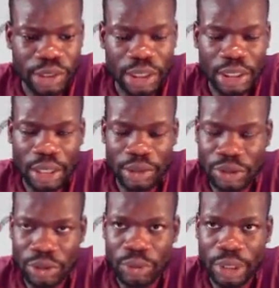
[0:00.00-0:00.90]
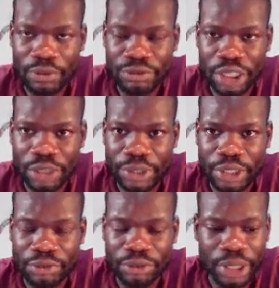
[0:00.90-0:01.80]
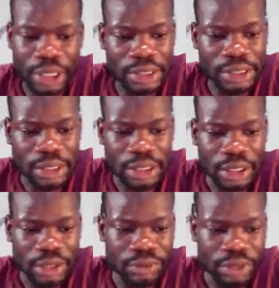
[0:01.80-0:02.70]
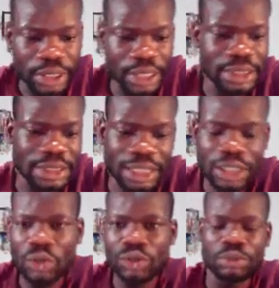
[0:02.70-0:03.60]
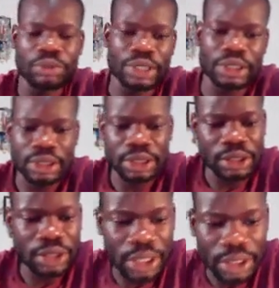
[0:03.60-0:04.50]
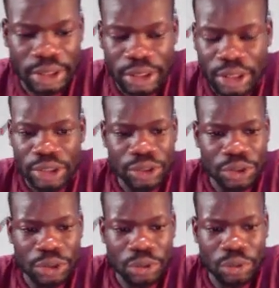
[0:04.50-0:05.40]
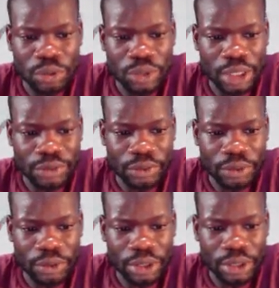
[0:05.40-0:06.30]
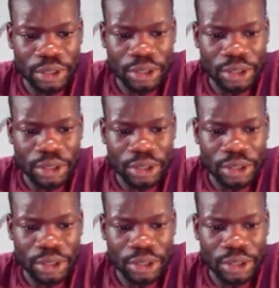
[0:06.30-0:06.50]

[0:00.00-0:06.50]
Now, so we have generated a forecast for the next 10 closing prices. Okay. So that's for the